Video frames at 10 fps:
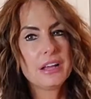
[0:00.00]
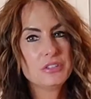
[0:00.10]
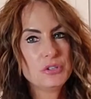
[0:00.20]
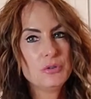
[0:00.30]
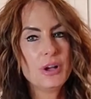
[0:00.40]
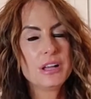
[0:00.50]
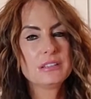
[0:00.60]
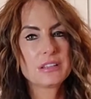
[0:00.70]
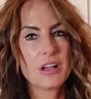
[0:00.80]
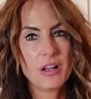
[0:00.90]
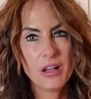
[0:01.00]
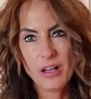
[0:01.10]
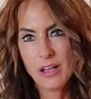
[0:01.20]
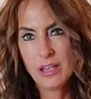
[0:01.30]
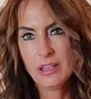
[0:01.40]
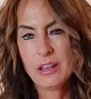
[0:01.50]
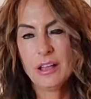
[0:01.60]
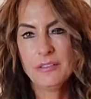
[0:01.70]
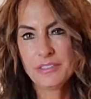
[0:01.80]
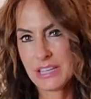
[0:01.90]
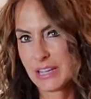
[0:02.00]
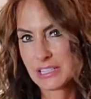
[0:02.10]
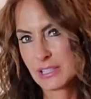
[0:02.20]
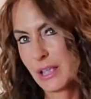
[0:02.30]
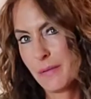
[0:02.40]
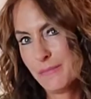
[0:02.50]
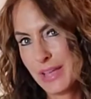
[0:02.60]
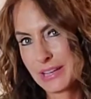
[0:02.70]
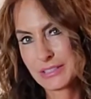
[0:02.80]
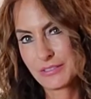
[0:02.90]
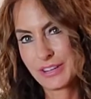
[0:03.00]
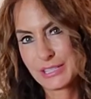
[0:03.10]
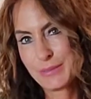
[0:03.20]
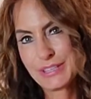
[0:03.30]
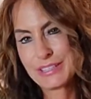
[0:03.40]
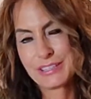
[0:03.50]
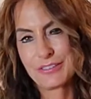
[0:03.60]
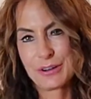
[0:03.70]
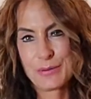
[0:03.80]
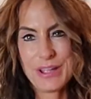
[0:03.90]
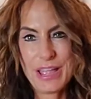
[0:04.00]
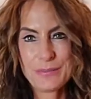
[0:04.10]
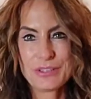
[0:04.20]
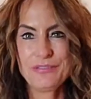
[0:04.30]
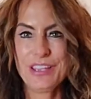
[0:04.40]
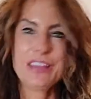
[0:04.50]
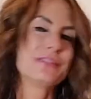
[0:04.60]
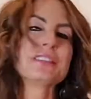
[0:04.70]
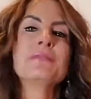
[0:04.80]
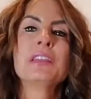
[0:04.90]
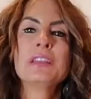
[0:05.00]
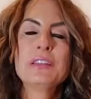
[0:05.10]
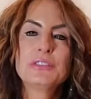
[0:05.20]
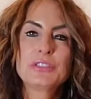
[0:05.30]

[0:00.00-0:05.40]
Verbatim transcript: I do a ton of Tex-Mex recipes because they're my absolute faves.